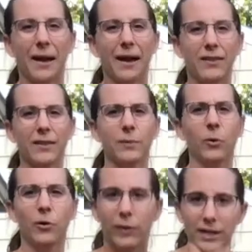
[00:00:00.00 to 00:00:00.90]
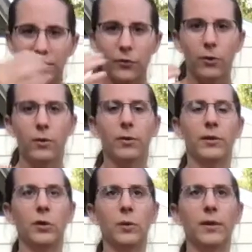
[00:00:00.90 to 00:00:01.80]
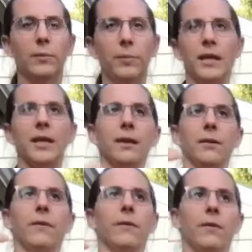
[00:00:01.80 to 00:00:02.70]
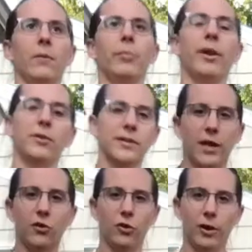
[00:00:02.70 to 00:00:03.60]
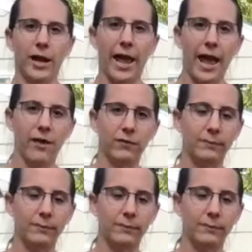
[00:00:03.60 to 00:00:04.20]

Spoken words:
I think the more graceful you can be, the better sound you're going to have.